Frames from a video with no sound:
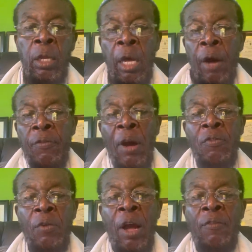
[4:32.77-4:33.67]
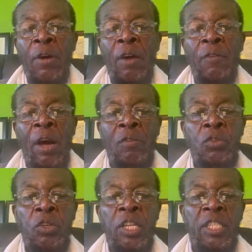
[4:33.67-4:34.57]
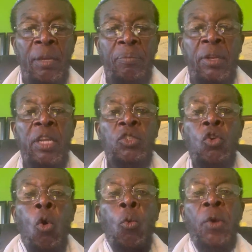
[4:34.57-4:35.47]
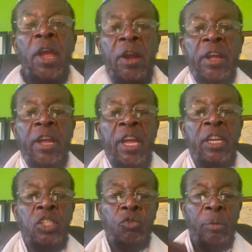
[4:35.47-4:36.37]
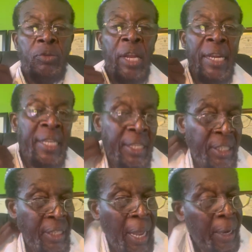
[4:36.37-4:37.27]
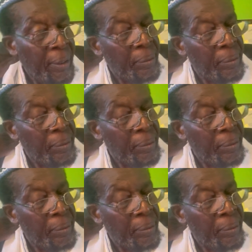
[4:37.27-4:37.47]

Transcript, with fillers: of, of, of, of, Judaism. There's nowhere in the scripture that teaches that.